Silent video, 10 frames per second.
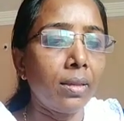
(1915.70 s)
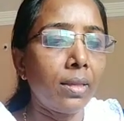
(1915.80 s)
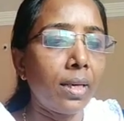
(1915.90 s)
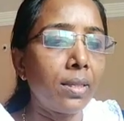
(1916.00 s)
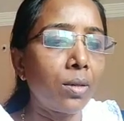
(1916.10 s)

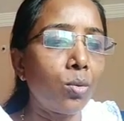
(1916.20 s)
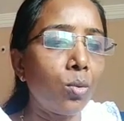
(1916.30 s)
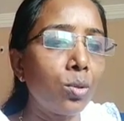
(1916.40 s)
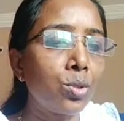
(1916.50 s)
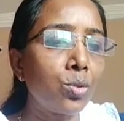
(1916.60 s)
that the
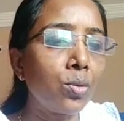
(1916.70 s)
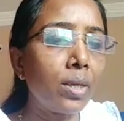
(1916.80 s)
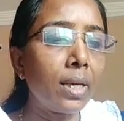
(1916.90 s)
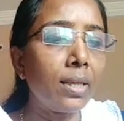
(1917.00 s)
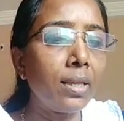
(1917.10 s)
court
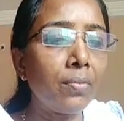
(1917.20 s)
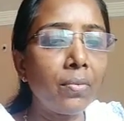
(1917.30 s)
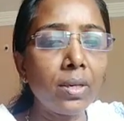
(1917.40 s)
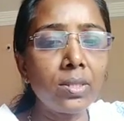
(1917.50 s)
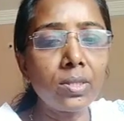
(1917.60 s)
should in the
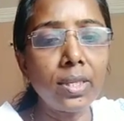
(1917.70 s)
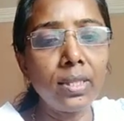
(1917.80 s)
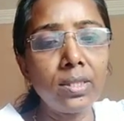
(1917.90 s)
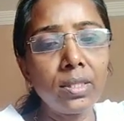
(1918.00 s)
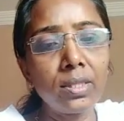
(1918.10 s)
first
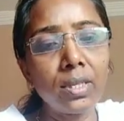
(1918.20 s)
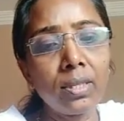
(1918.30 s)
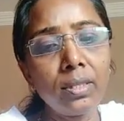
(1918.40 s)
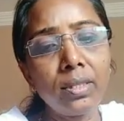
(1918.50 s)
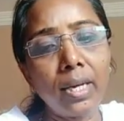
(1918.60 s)

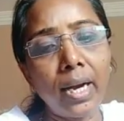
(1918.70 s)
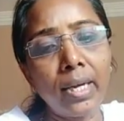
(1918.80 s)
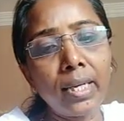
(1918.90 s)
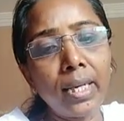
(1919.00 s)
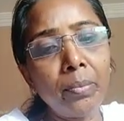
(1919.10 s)
instance
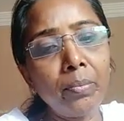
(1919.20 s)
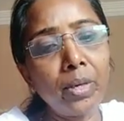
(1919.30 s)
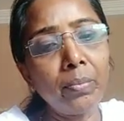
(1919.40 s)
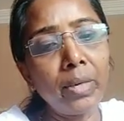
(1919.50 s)
attempt